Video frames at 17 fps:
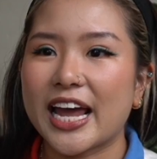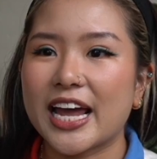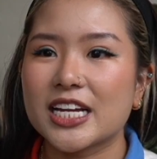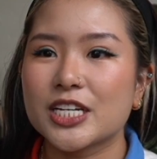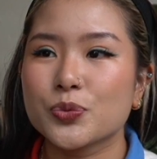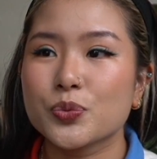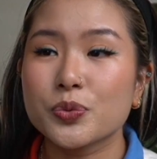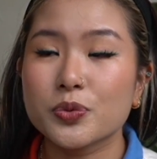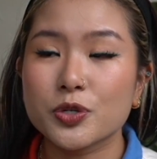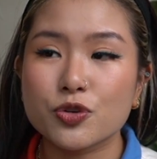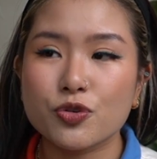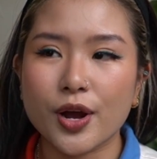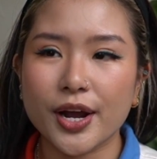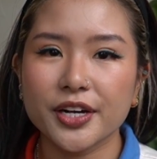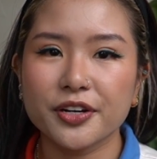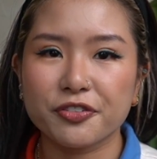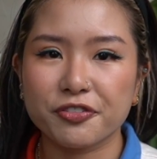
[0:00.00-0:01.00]
and we were
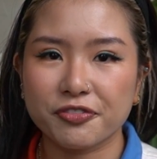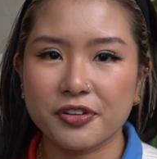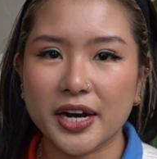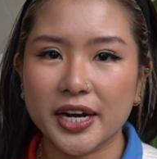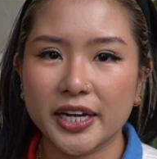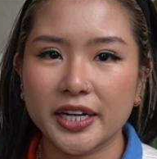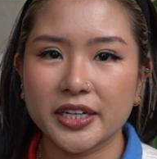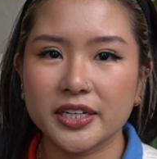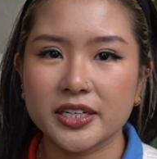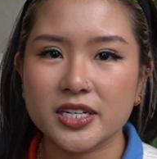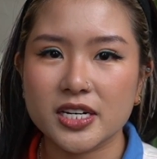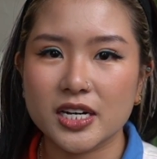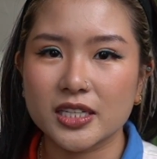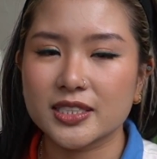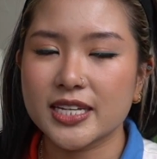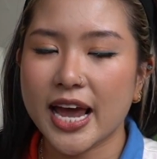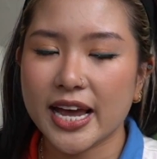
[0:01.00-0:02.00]
trying to find
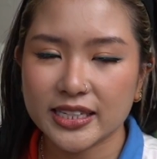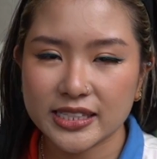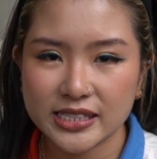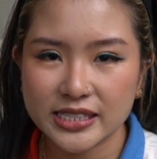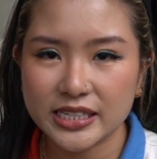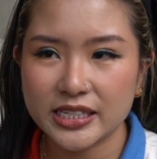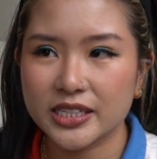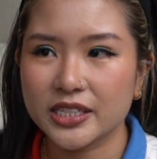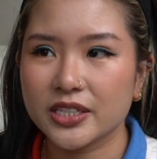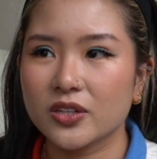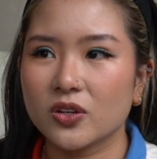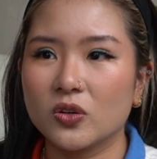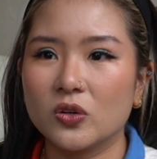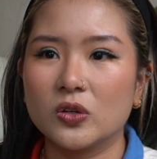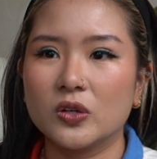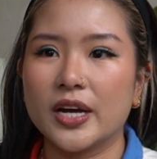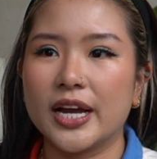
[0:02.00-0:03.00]
a taxi
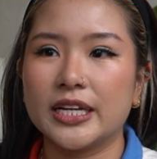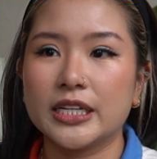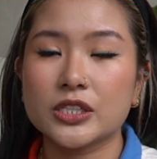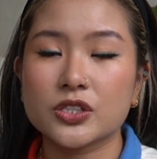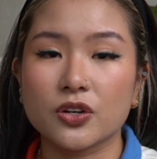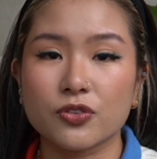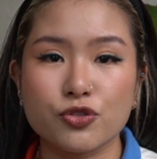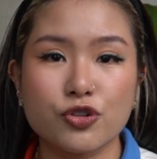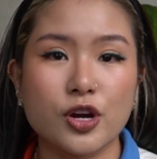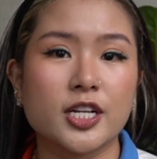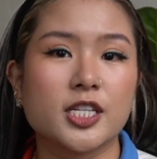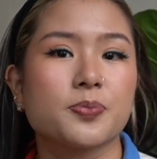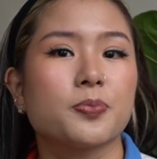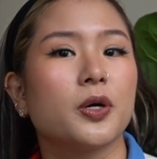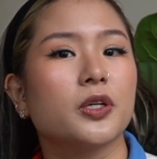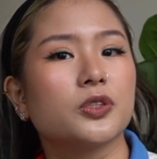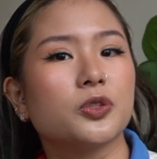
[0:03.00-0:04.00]
or any sort of
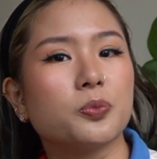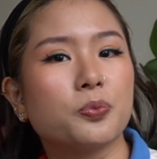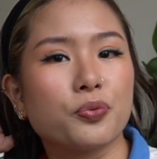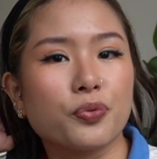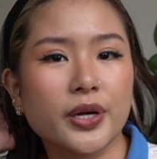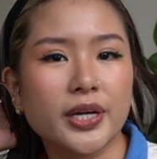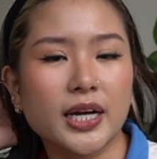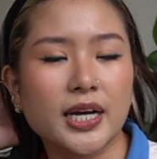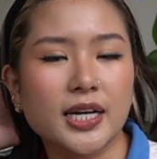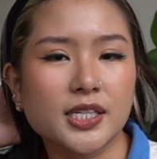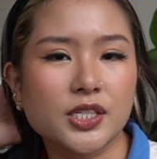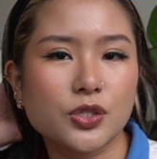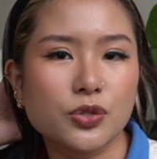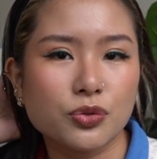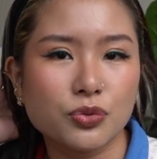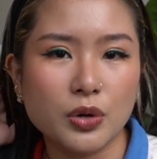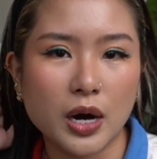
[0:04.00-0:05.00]
transport to bring us
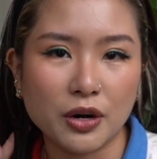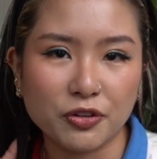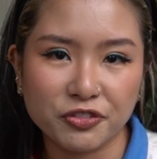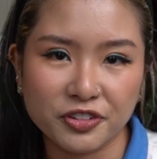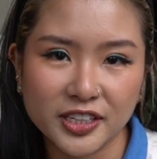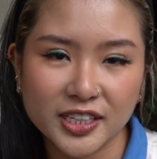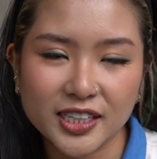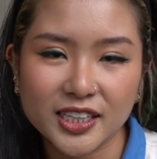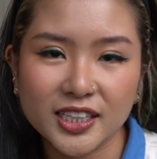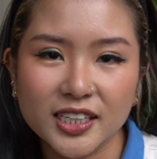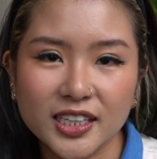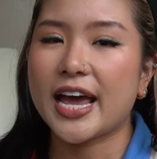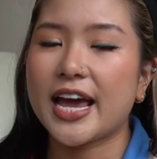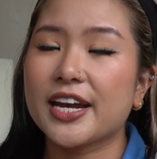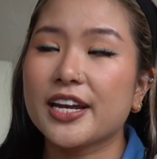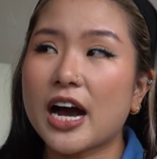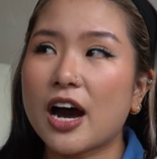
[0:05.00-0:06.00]
to our villa.
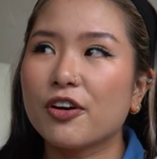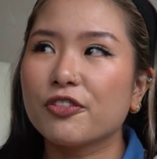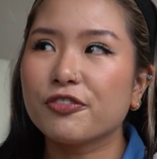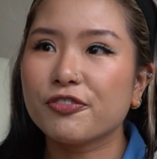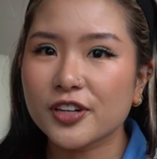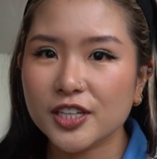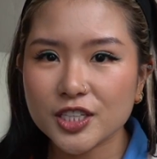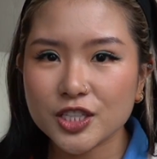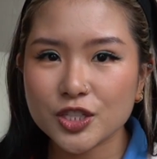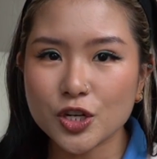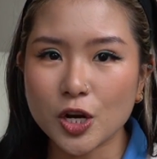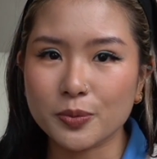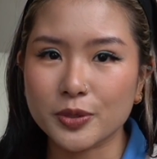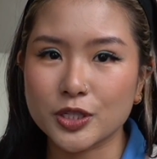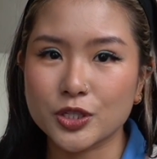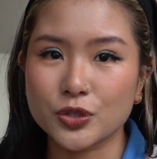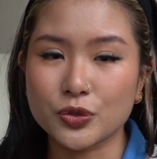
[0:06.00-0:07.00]
And our first
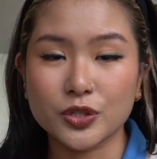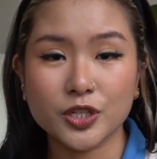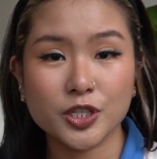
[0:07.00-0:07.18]
stop is to